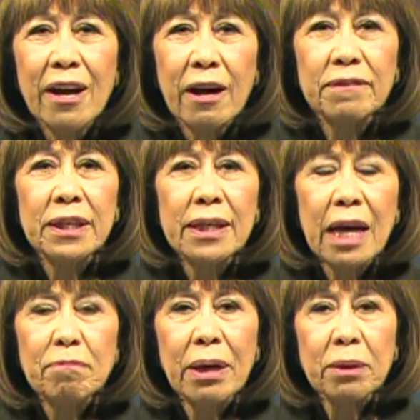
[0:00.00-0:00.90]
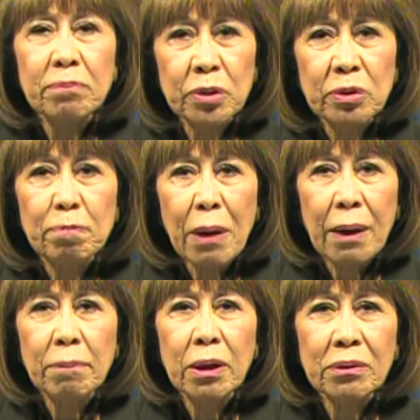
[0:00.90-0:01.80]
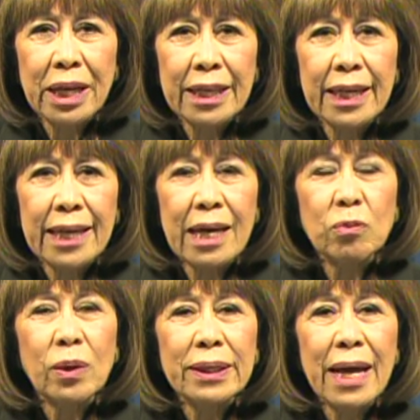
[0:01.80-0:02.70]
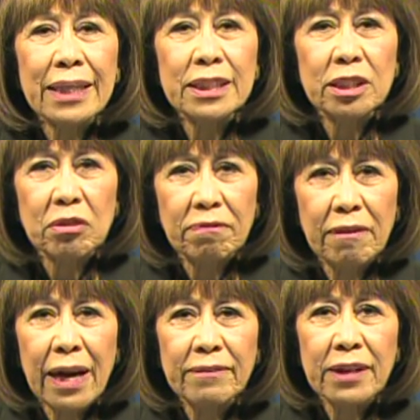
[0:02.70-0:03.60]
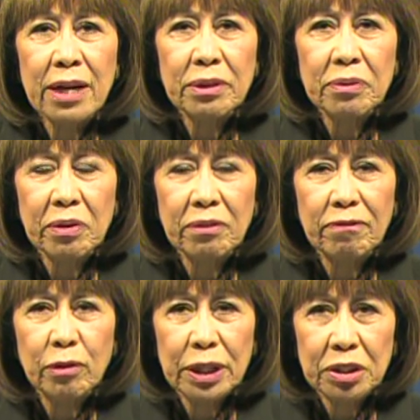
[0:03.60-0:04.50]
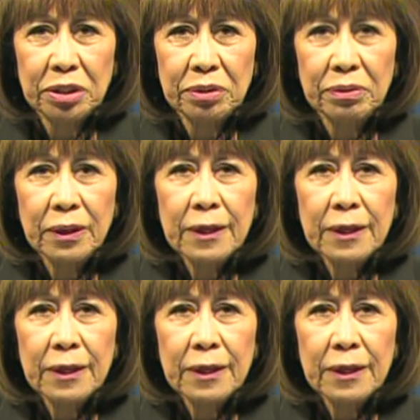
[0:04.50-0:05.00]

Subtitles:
of the Nutmeg Brew Pub located at 1905 County Road 42.